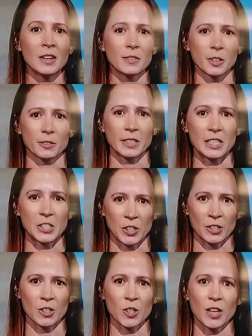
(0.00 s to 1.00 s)
for
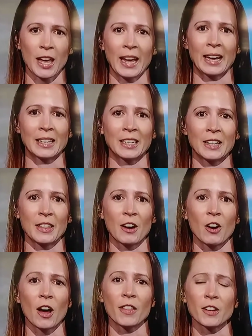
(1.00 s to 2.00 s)
research, and
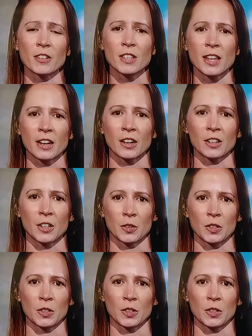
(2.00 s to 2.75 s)
there are others that are,